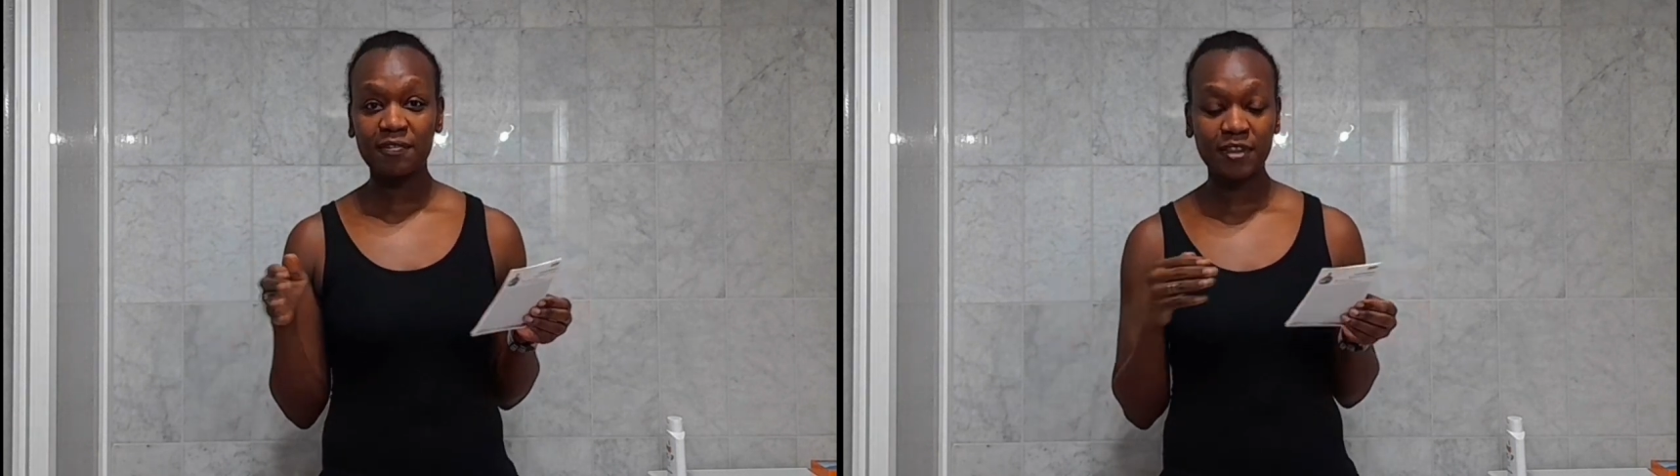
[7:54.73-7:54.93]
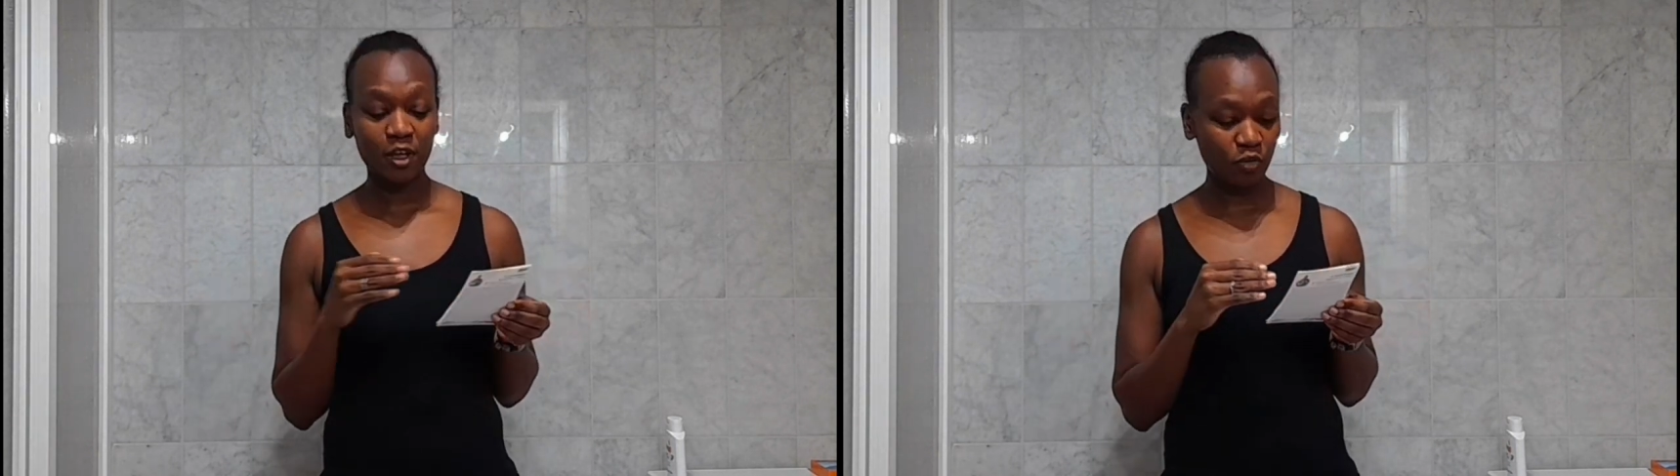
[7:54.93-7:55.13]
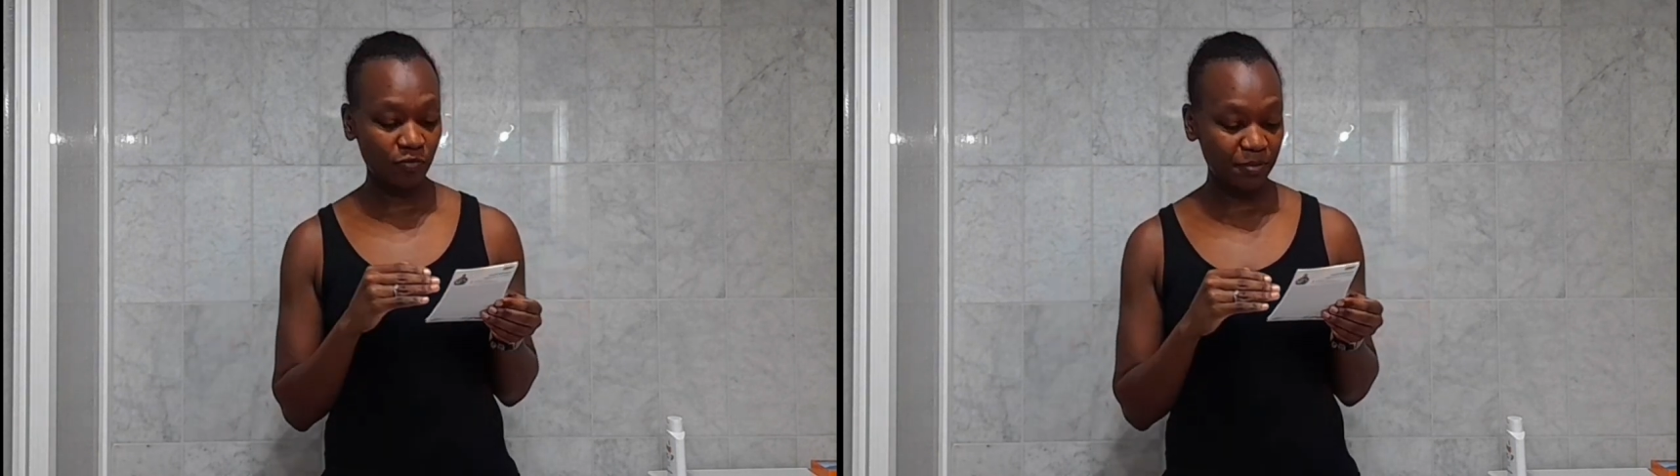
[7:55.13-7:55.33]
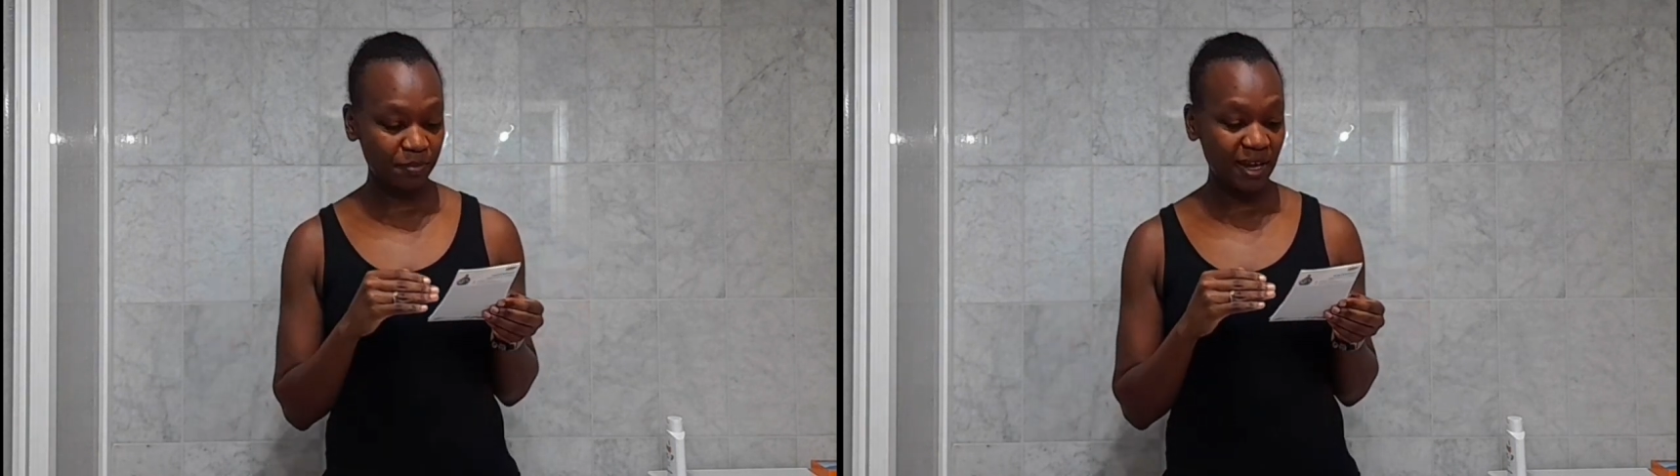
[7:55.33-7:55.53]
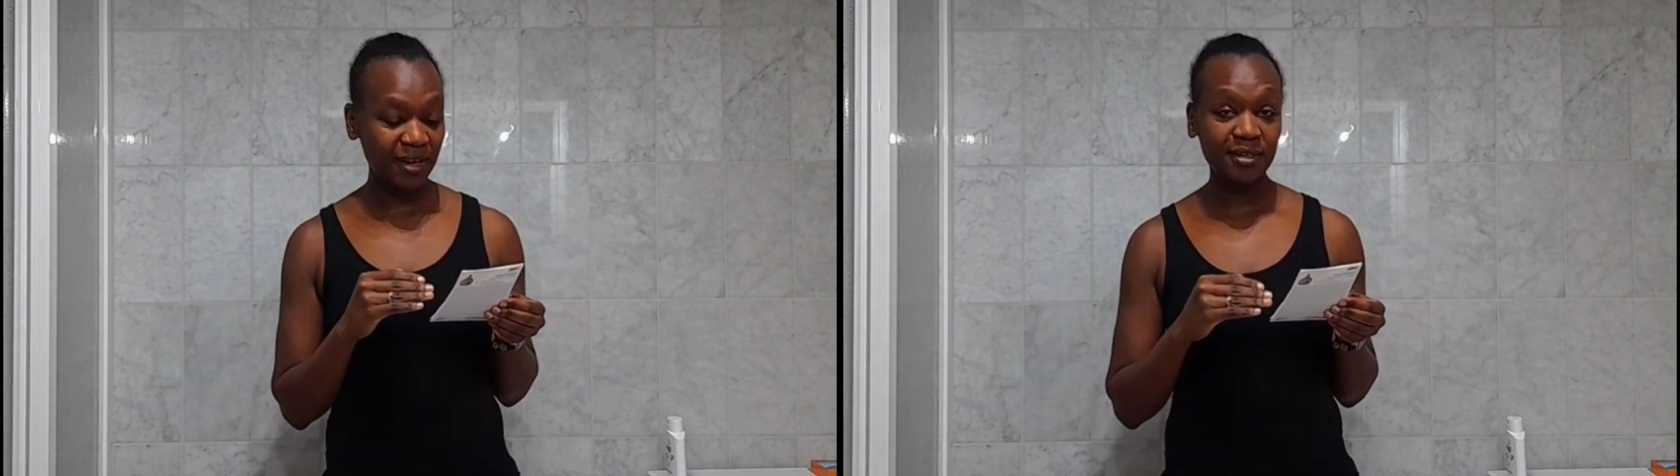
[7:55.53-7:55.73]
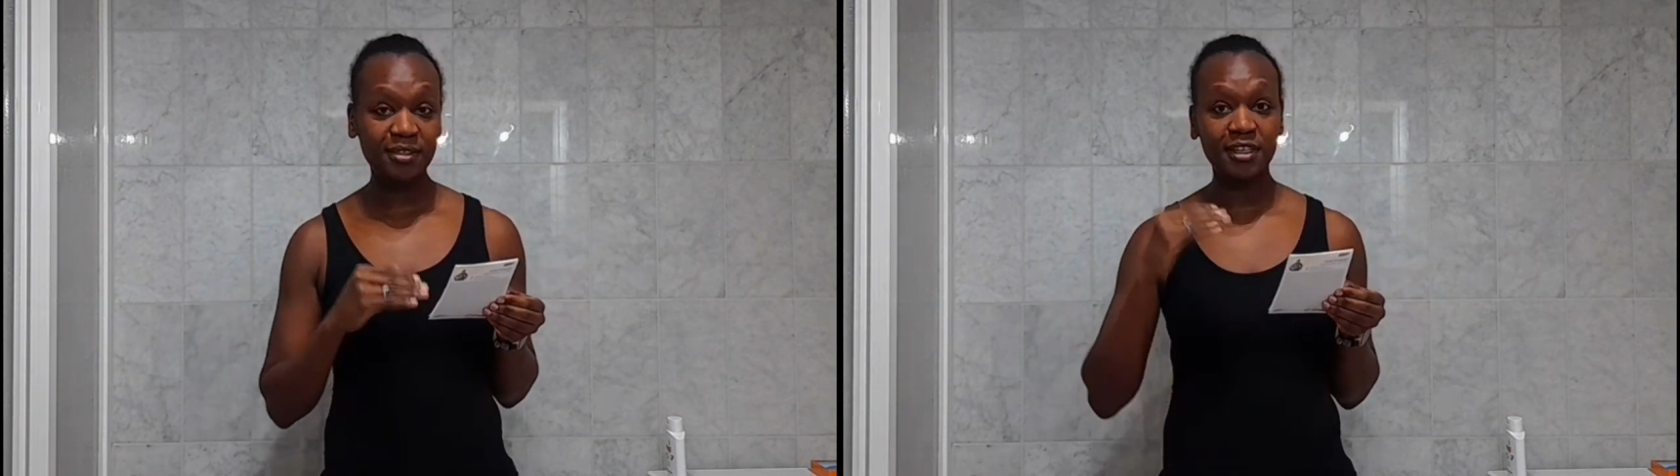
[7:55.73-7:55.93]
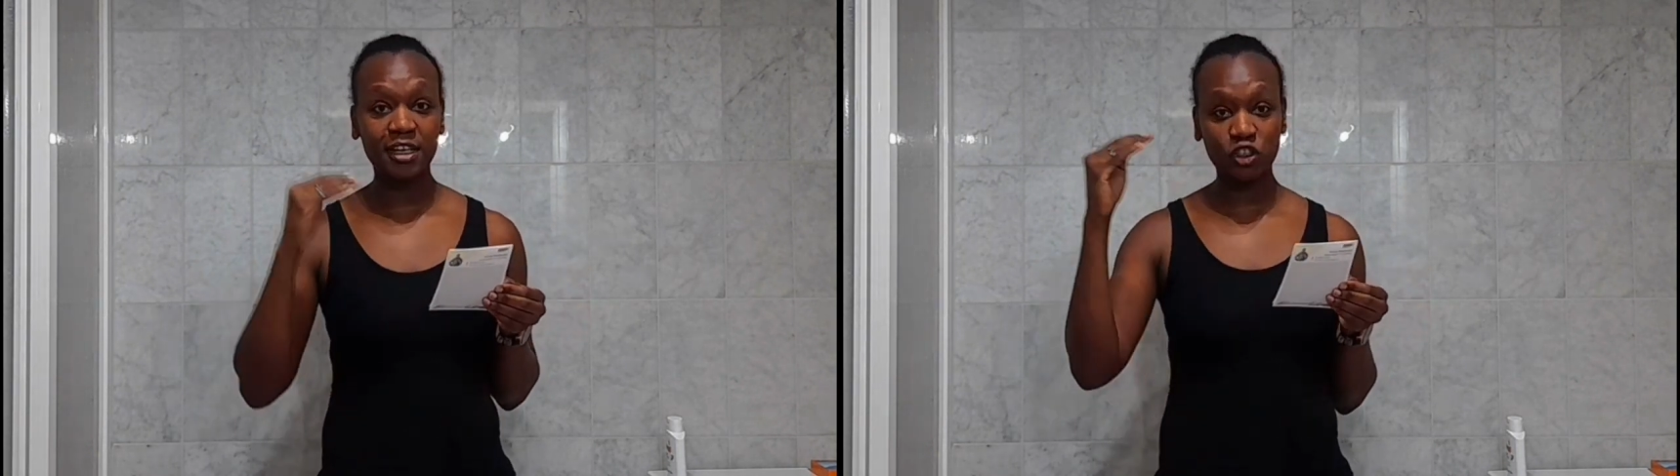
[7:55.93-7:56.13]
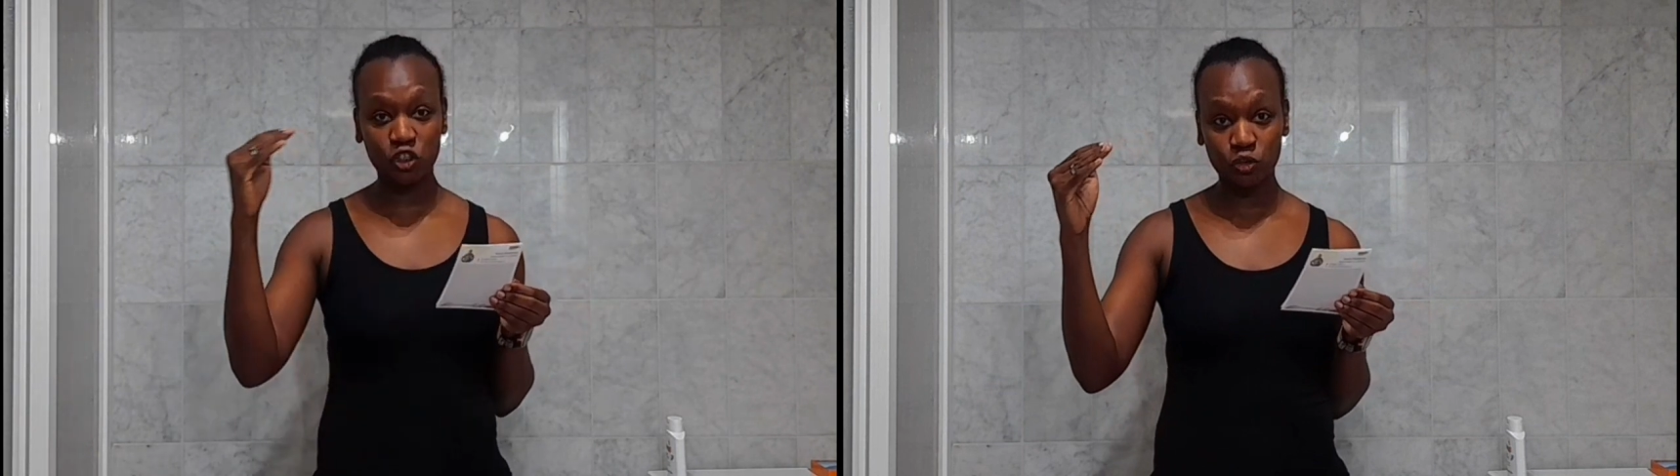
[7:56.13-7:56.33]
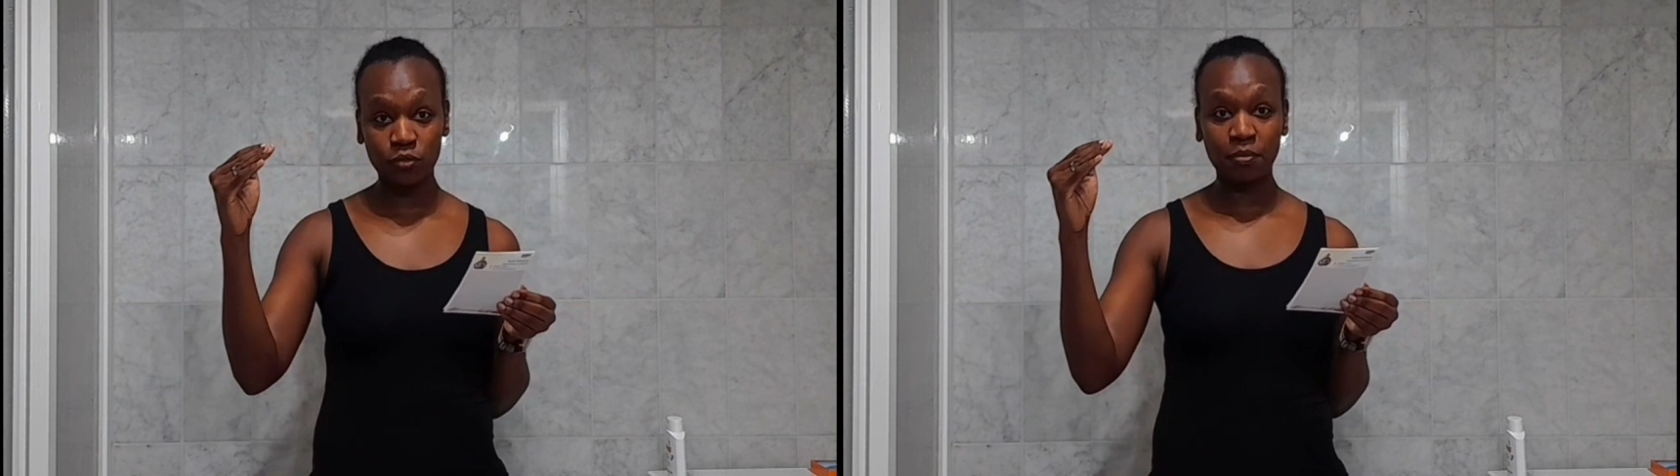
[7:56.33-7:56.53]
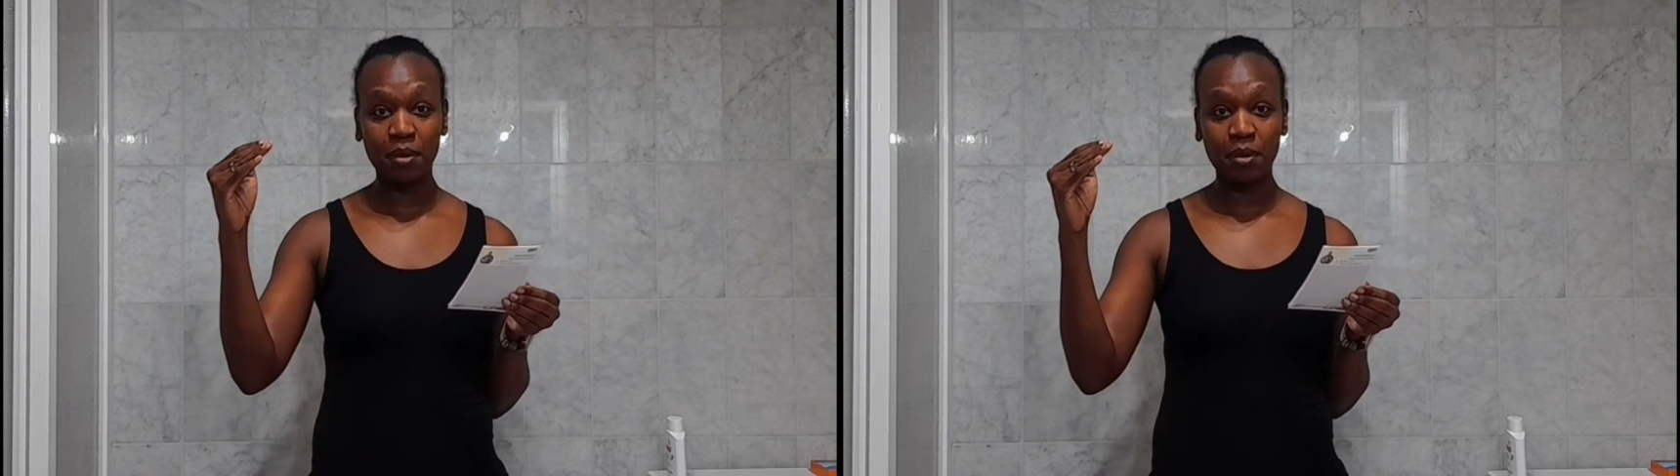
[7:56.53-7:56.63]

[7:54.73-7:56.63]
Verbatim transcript: they offered me an extension,